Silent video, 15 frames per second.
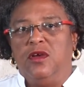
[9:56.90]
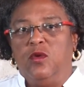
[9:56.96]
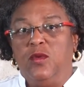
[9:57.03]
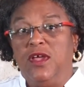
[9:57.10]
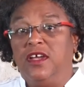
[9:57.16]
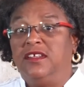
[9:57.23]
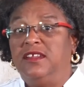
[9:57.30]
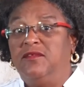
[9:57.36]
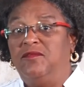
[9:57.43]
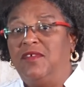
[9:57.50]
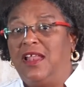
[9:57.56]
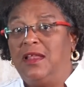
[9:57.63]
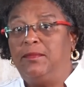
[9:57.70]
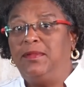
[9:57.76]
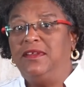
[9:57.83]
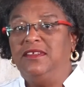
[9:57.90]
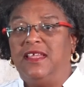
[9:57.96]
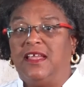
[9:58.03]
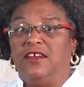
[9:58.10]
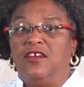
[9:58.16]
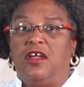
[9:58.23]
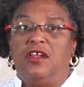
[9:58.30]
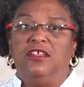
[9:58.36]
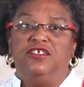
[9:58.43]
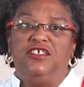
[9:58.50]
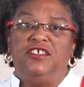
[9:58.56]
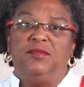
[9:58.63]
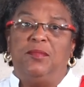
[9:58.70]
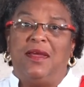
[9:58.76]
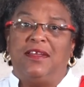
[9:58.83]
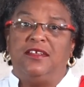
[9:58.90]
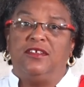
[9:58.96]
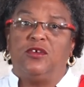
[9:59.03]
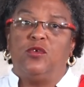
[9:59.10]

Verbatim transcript: We are developing technologies better to